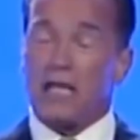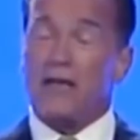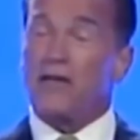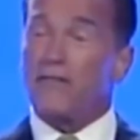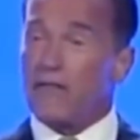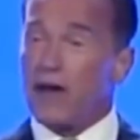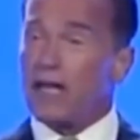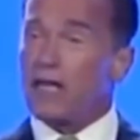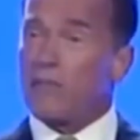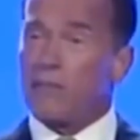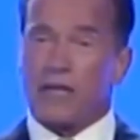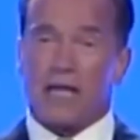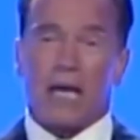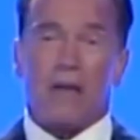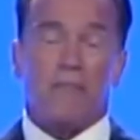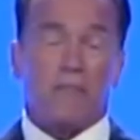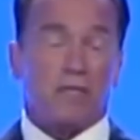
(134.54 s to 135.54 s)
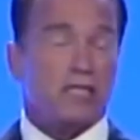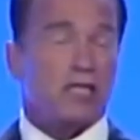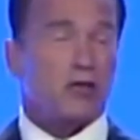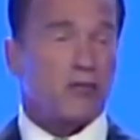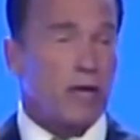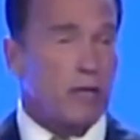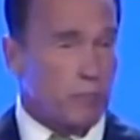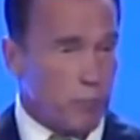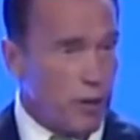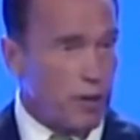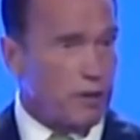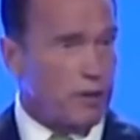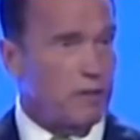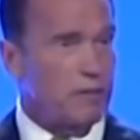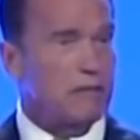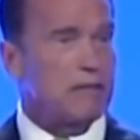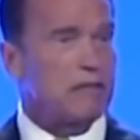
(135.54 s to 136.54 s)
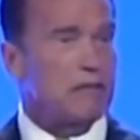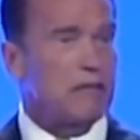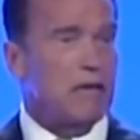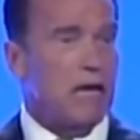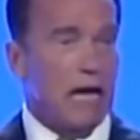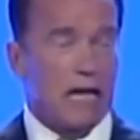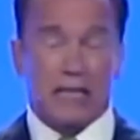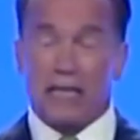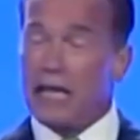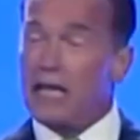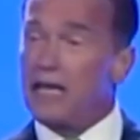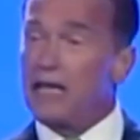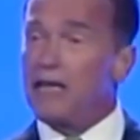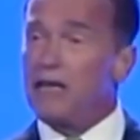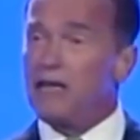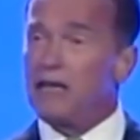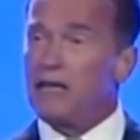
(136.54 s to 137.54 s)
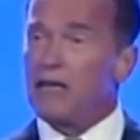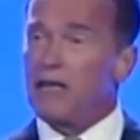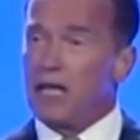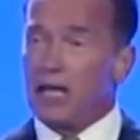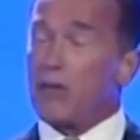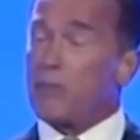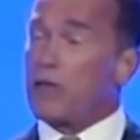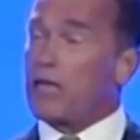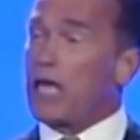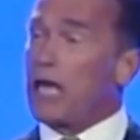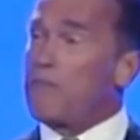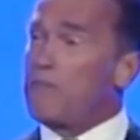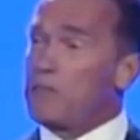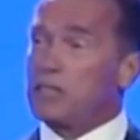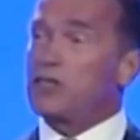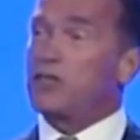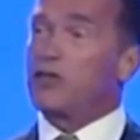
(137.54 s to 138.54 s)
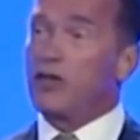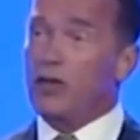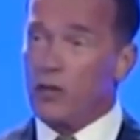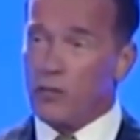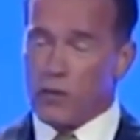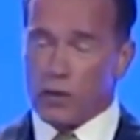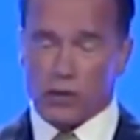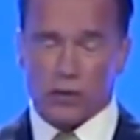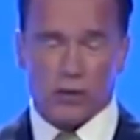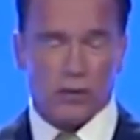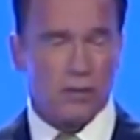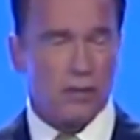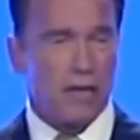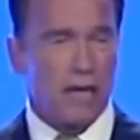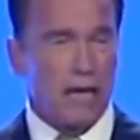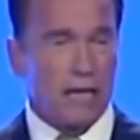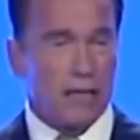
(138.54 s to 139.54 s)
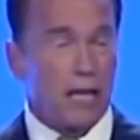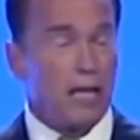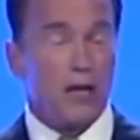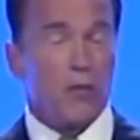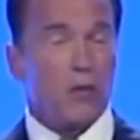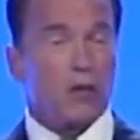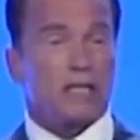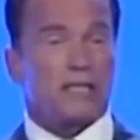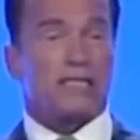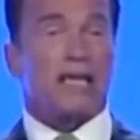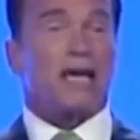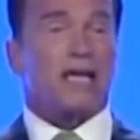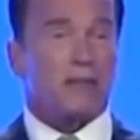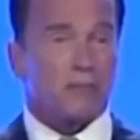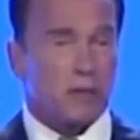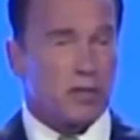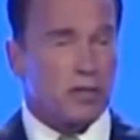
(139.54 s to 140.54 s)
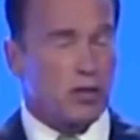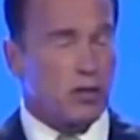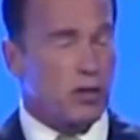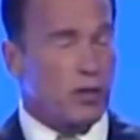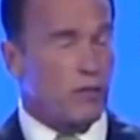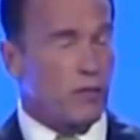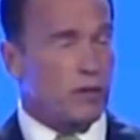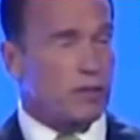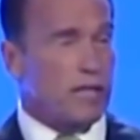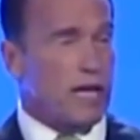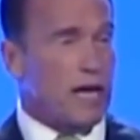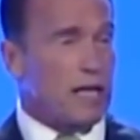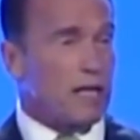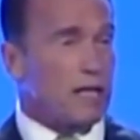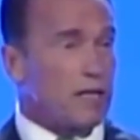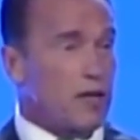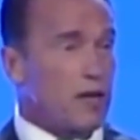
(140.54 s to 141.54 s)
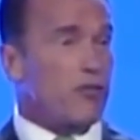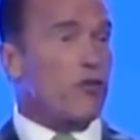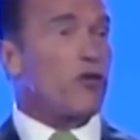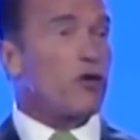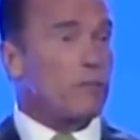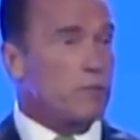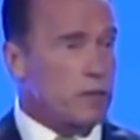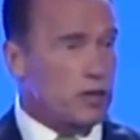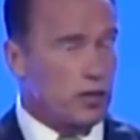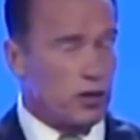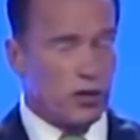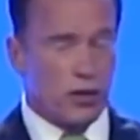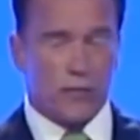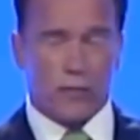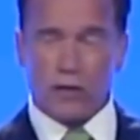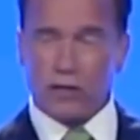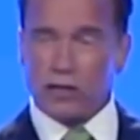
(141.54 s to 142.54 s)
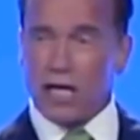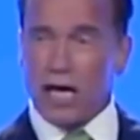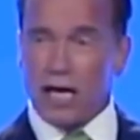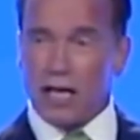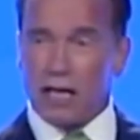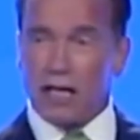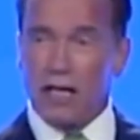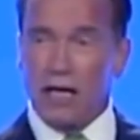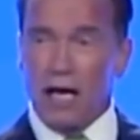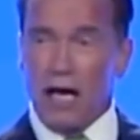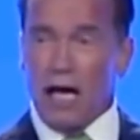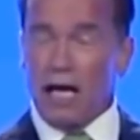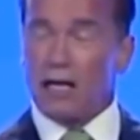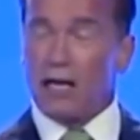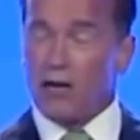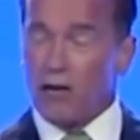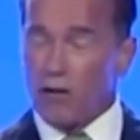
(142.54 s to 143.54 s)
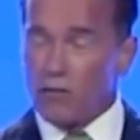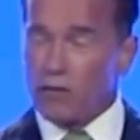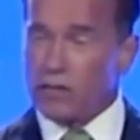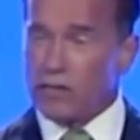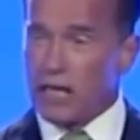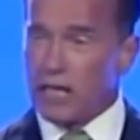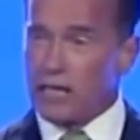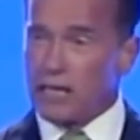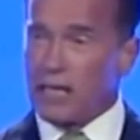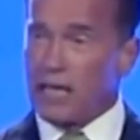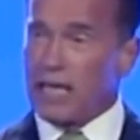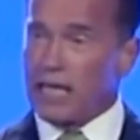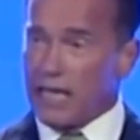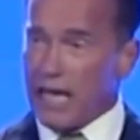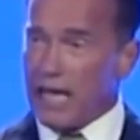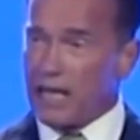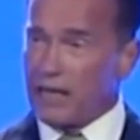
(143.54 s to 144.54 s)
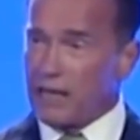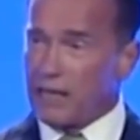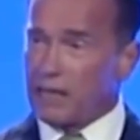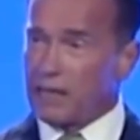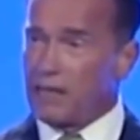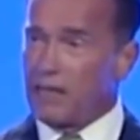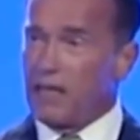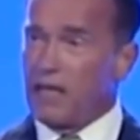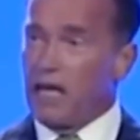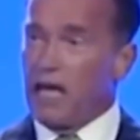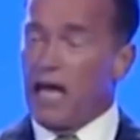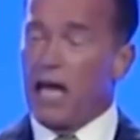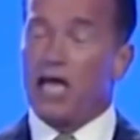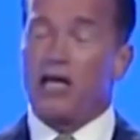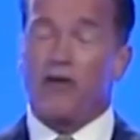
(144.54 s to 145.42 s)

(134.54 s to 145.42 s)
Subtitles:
he finally became Mr. Great Britain. And then he became Mr. Universe. And then he won a second Mr. Universe title and a third Mr. Universe title, and then all of a sudden he landed in